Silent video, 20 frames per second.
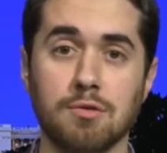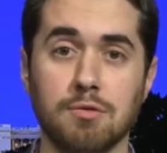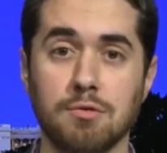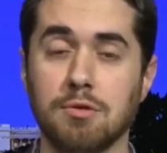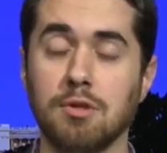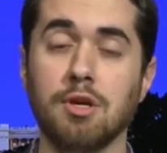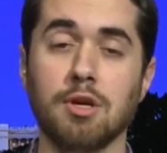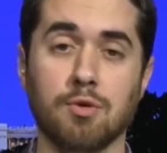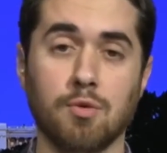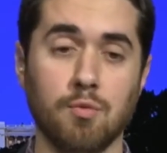
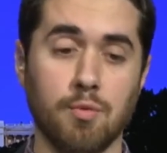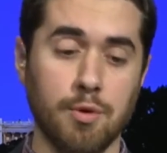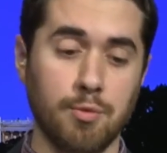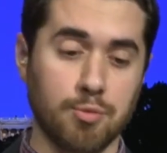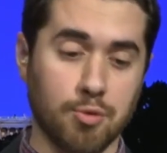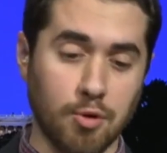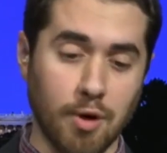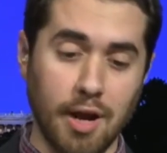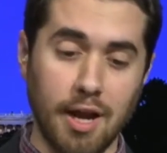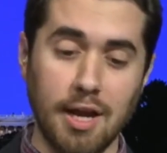look, we
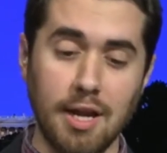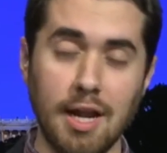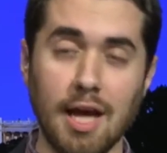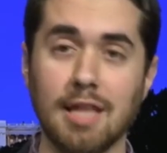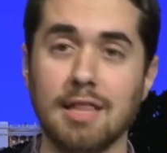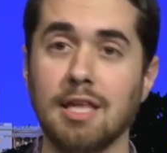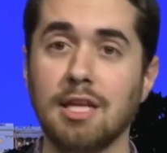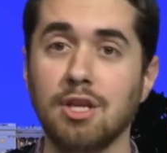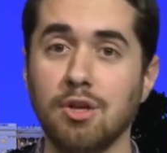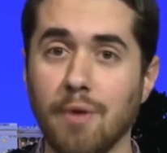prayed
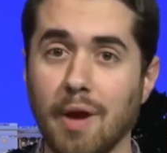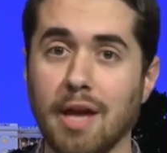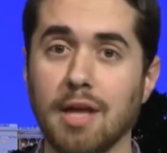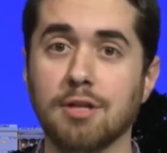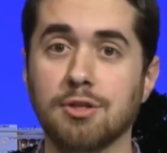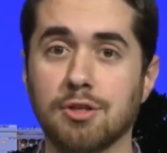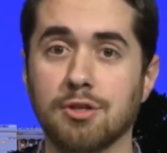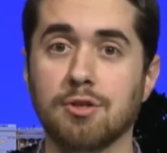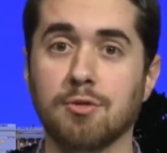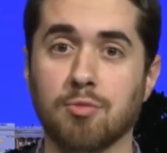and then you
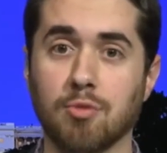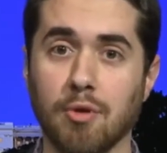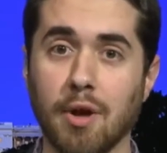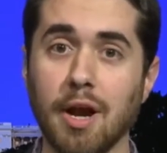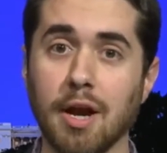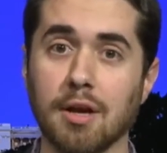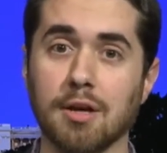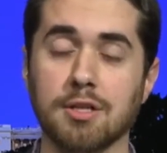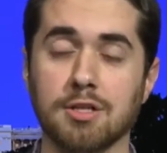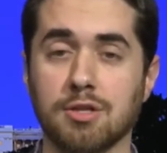answered the
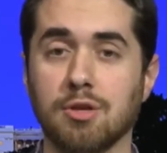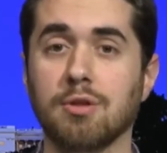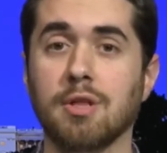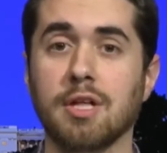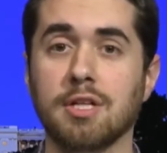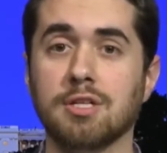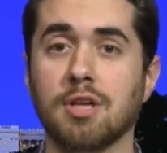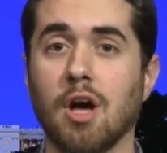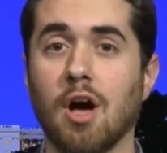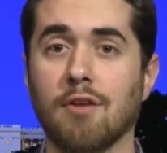prayer. And so
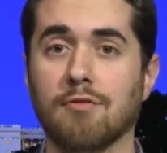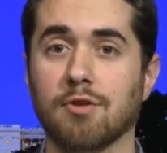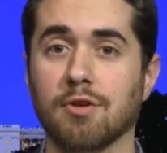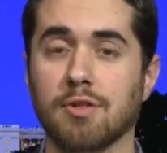let's offer